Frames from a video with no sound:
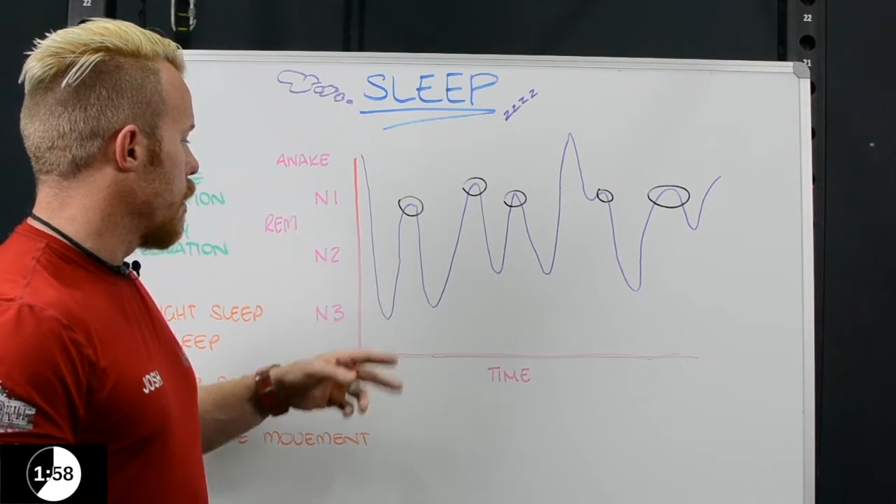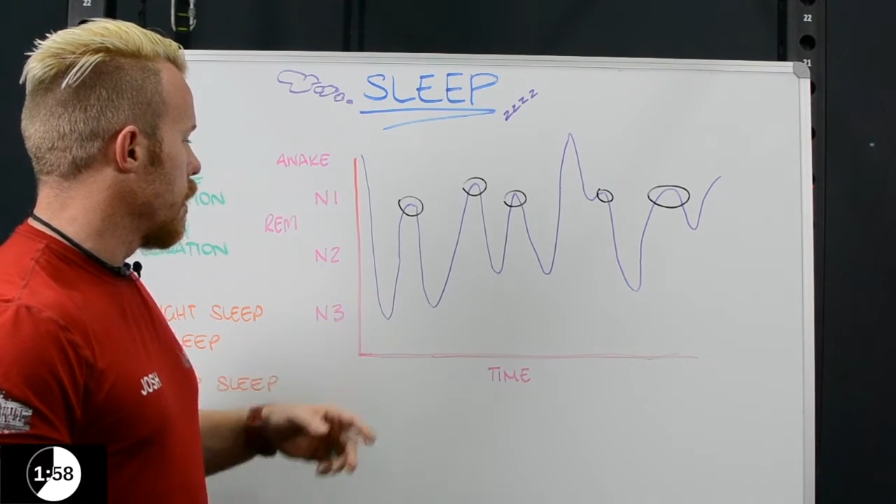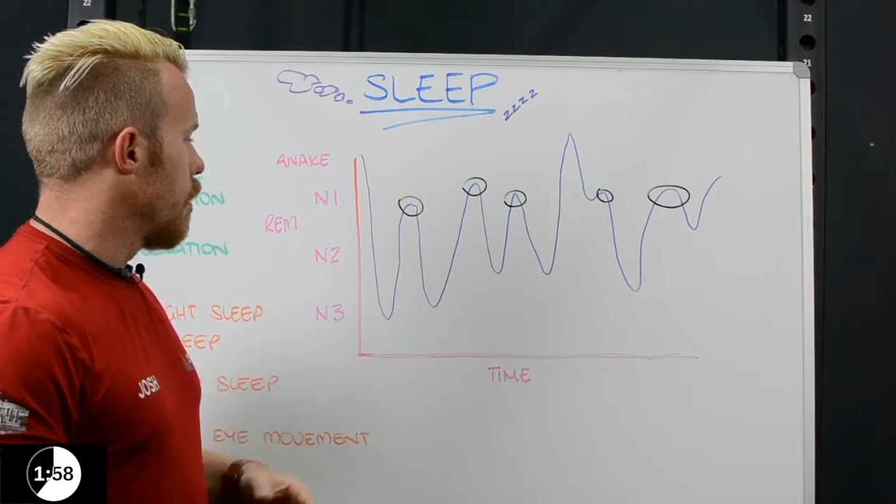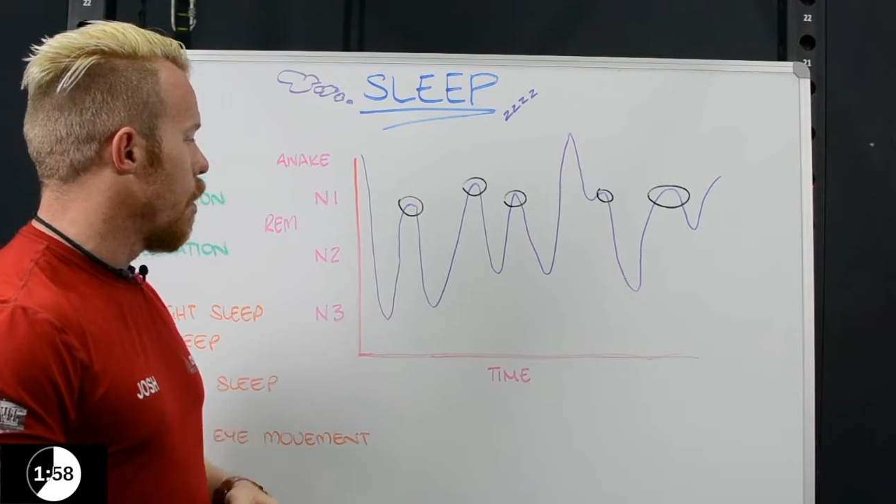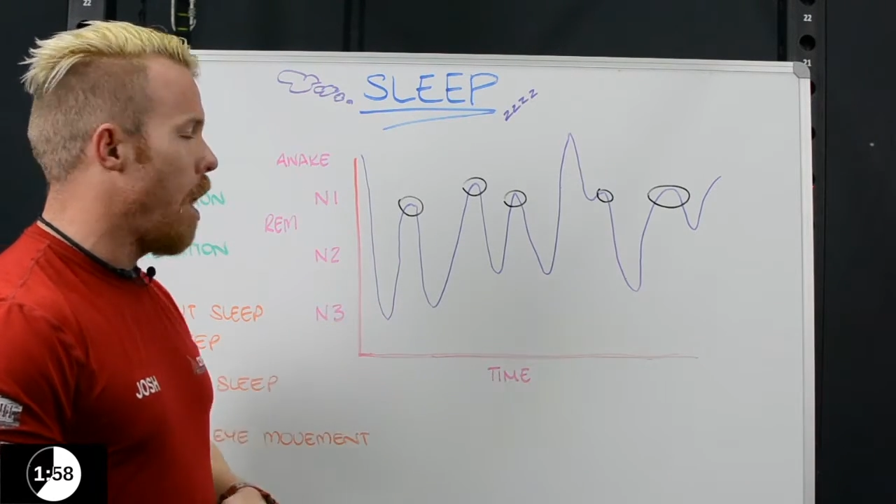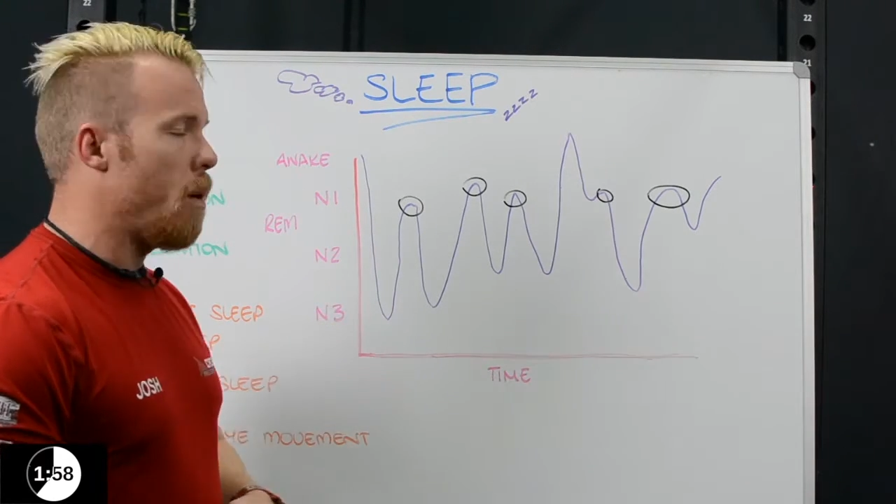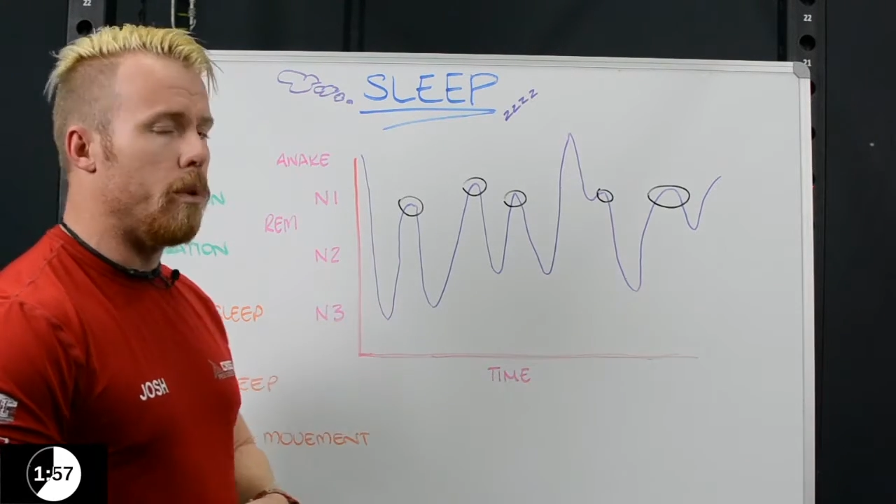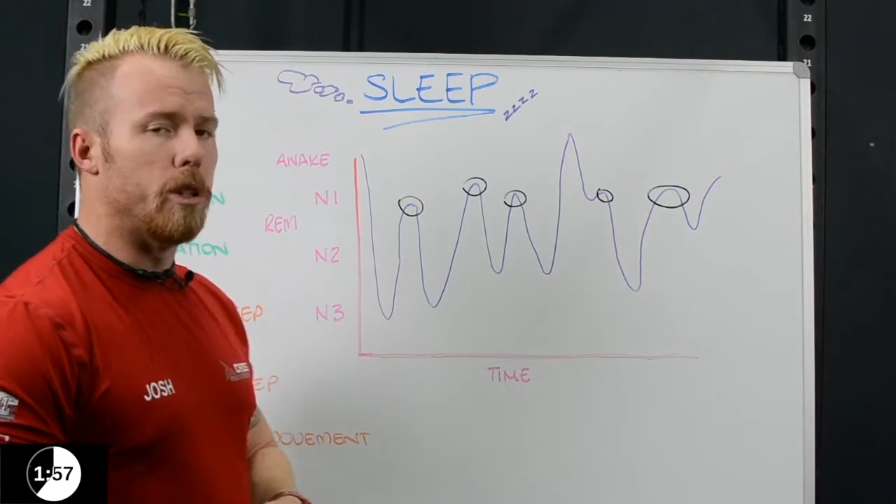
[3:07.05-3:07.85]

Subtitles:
on in the night,